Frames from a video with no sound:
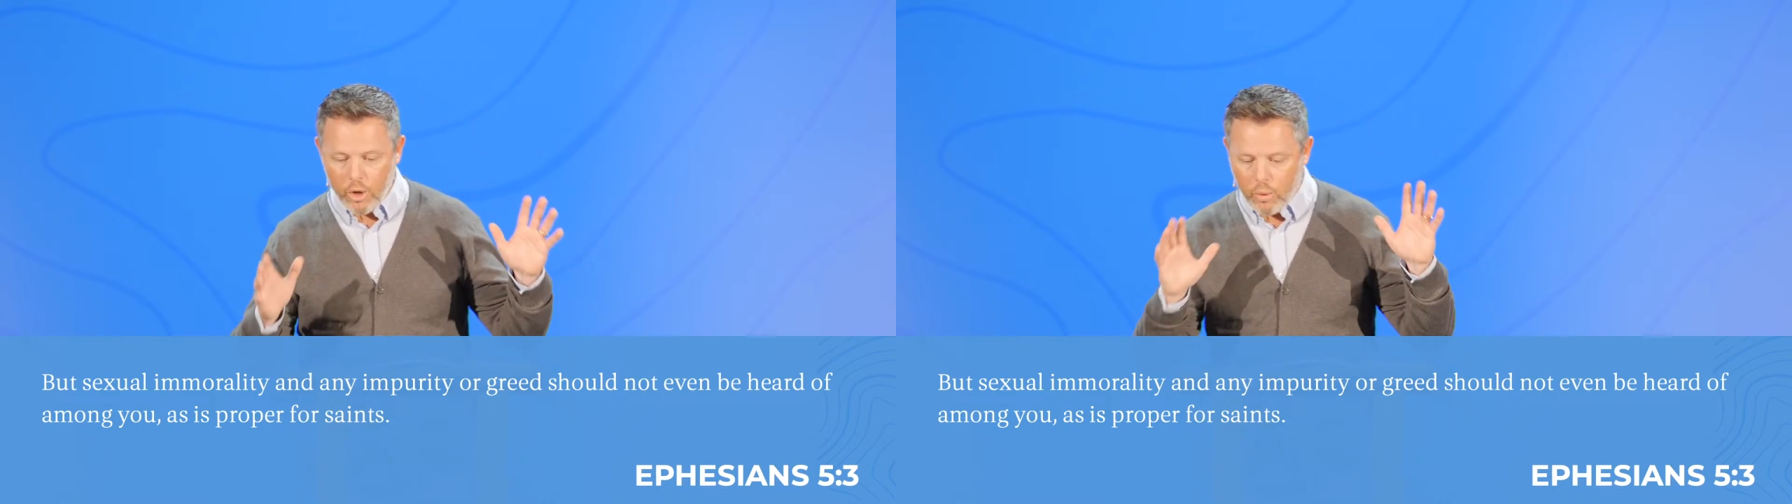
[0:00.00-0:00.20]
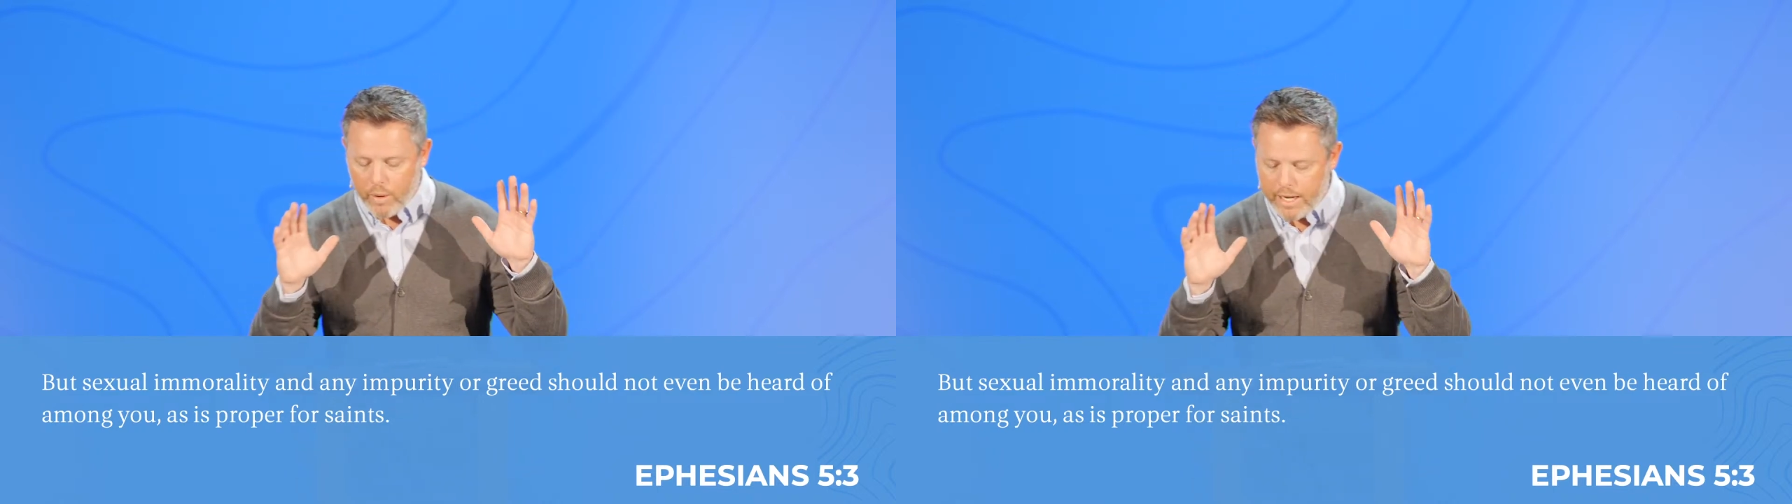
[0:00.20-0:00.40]

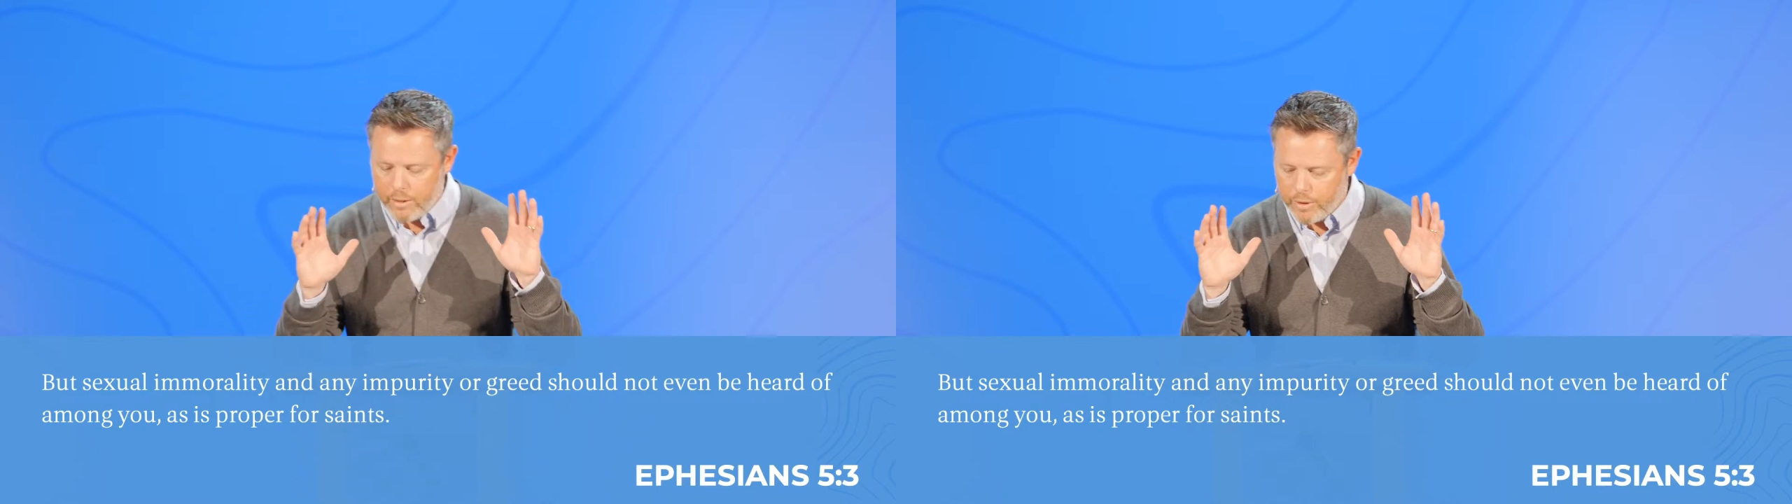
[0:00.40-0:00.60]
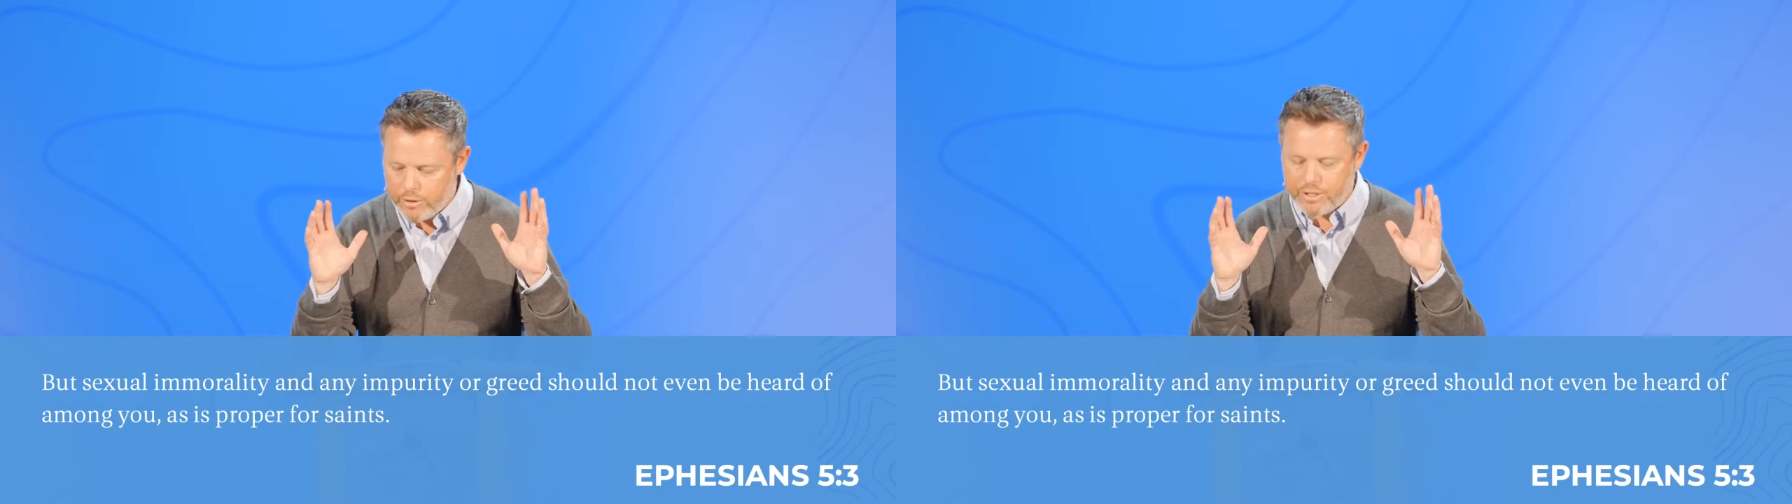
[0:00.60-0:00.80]
we
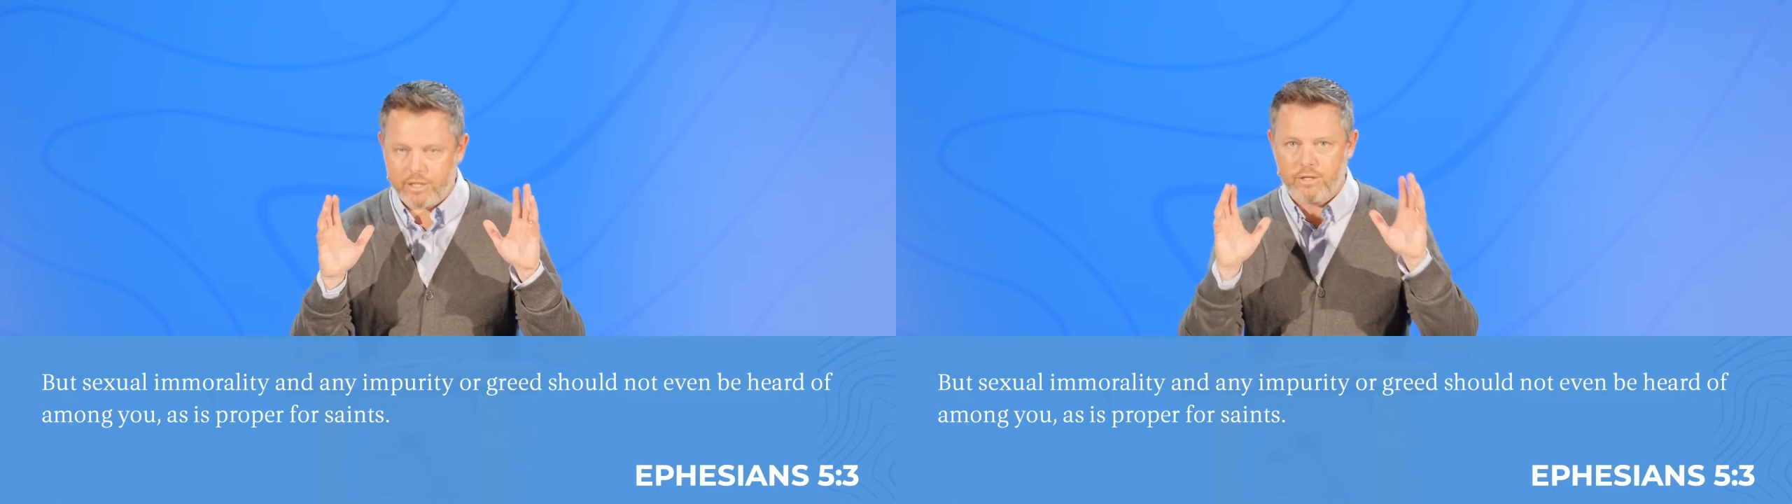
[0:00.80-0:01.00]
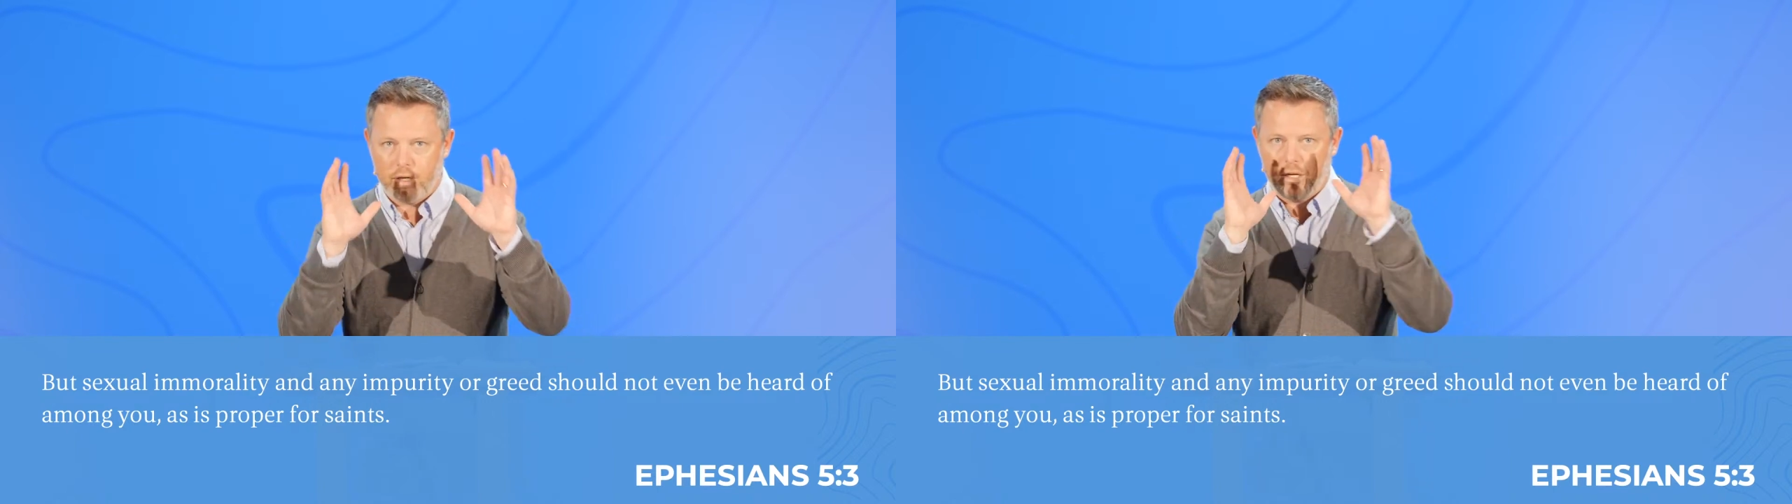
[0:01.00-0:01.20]

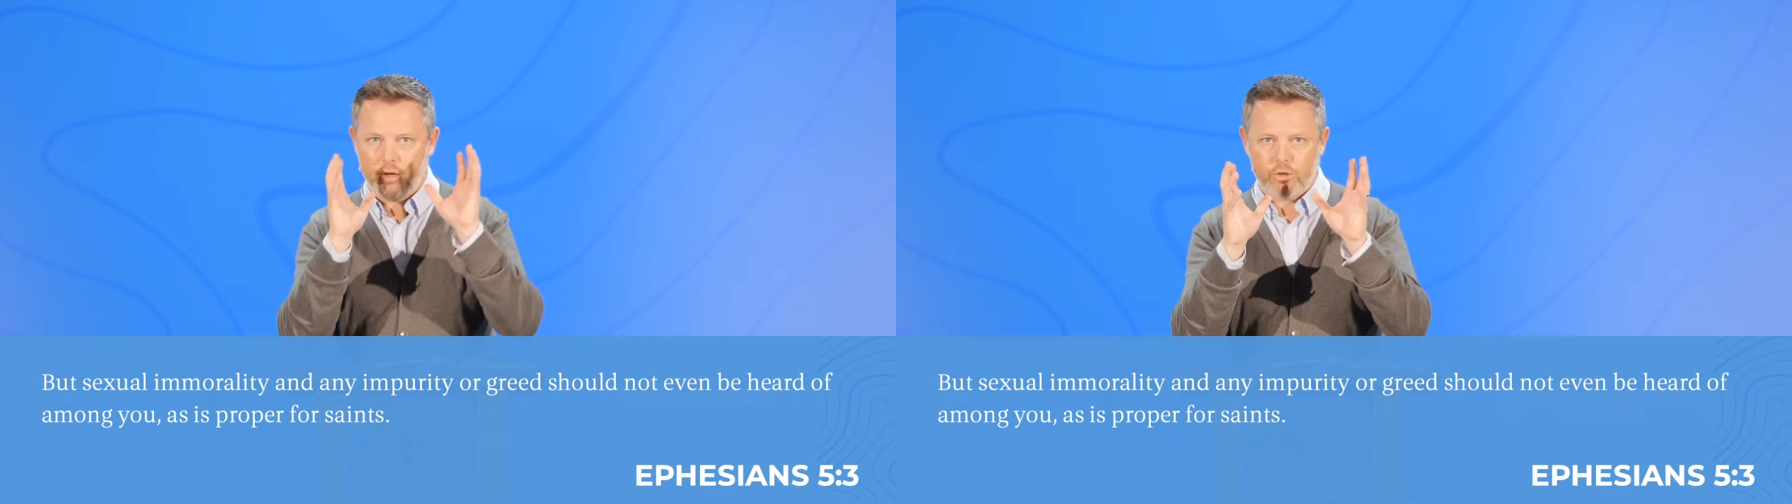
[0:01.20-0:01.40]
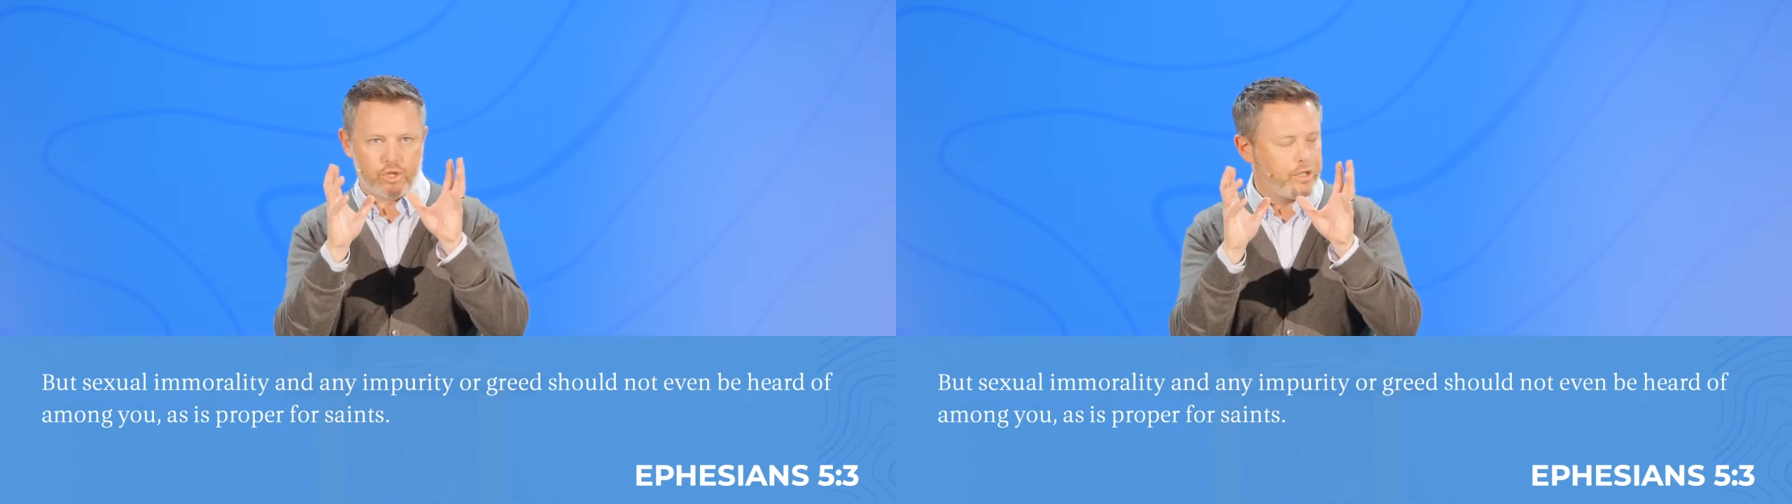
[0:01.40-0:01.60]

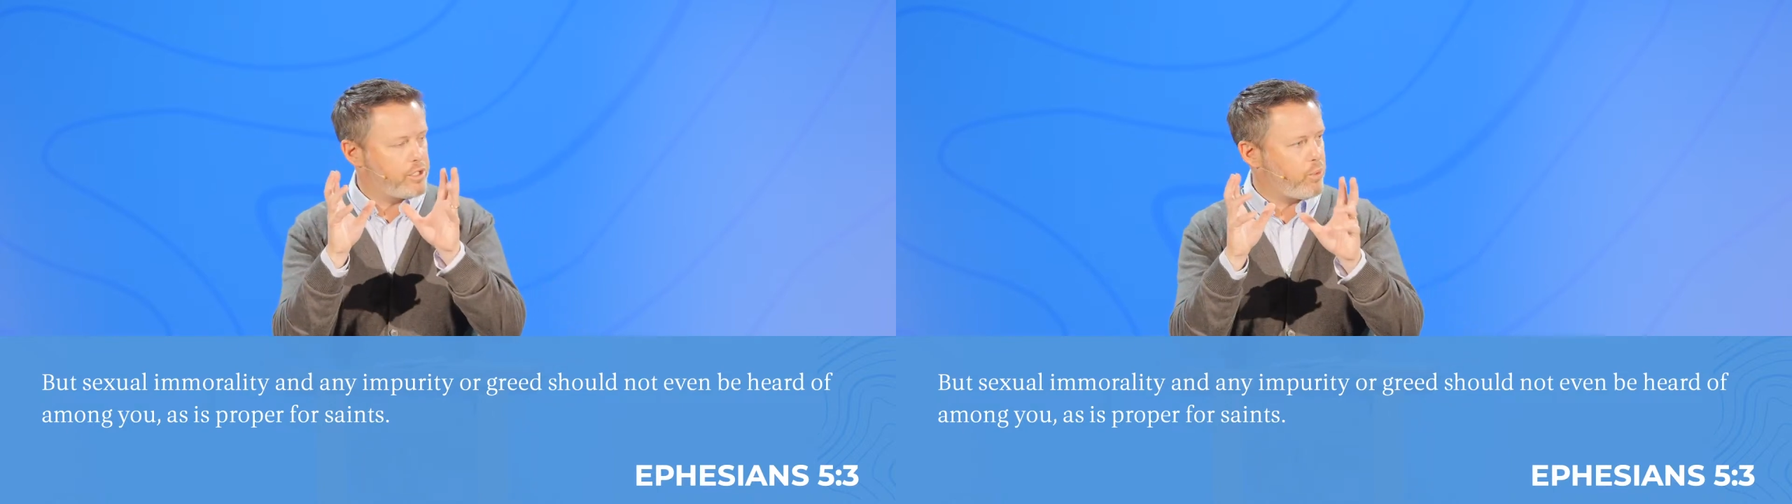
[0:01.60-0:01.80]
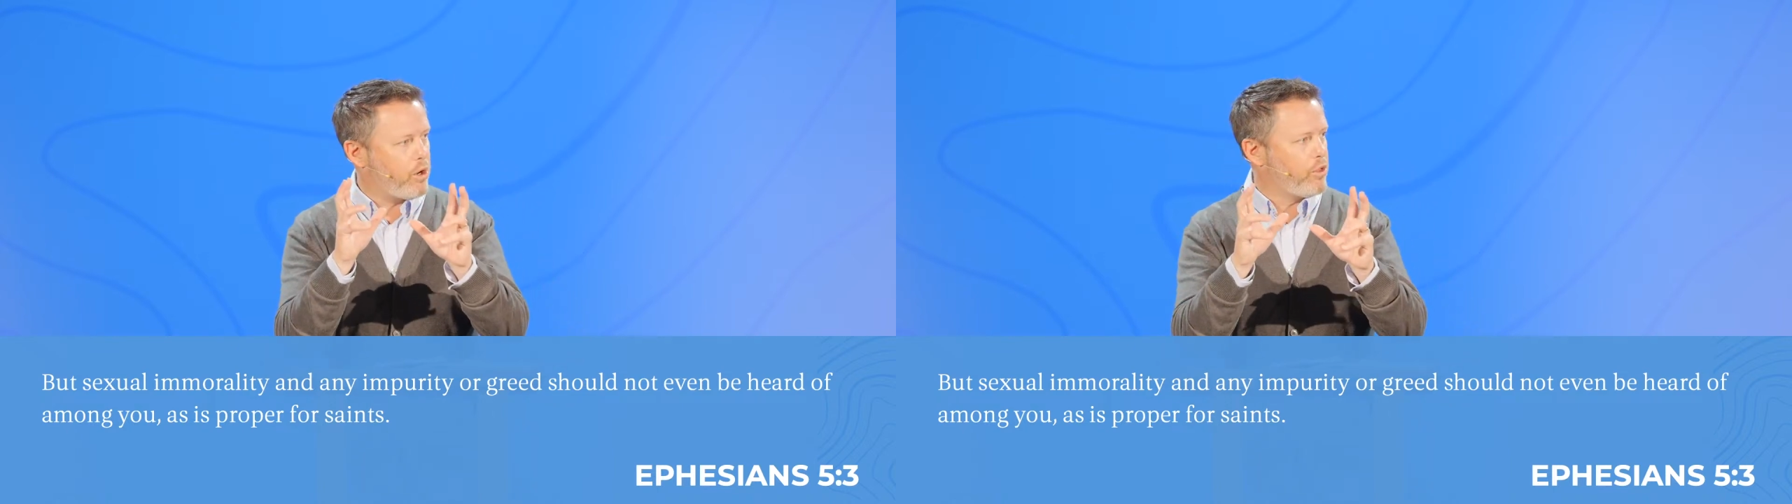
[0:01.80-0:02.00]
understood
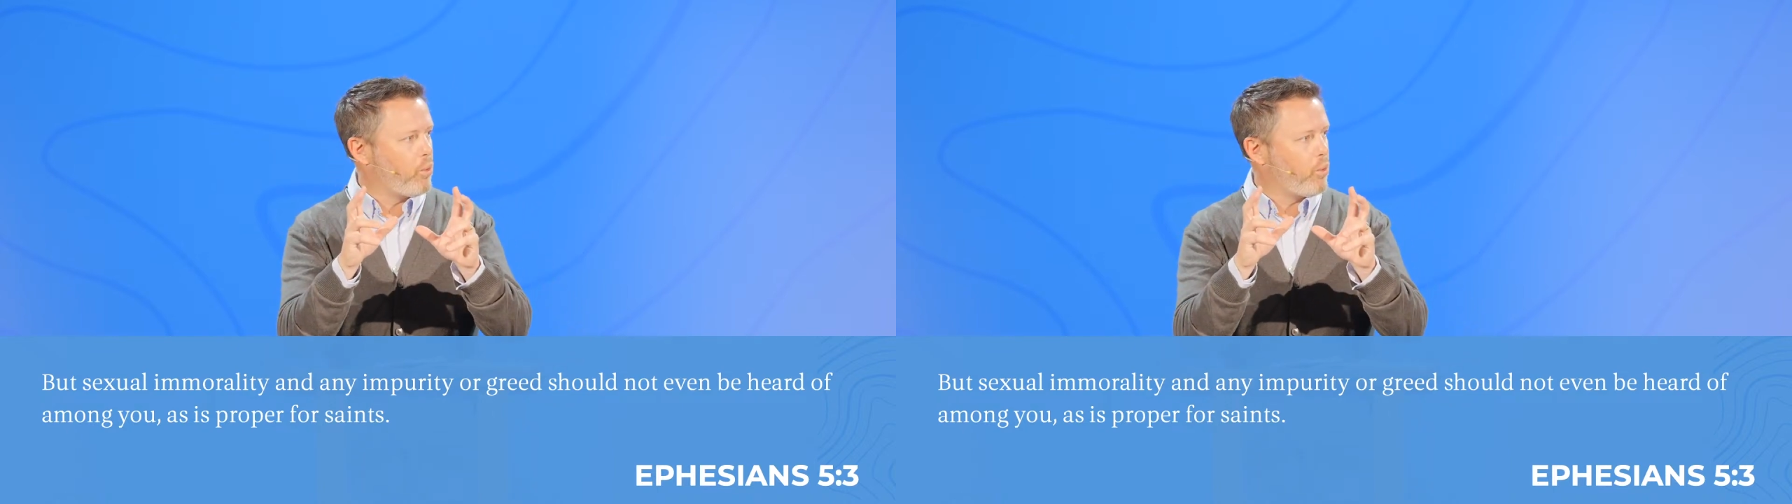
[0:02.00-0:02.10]
this word.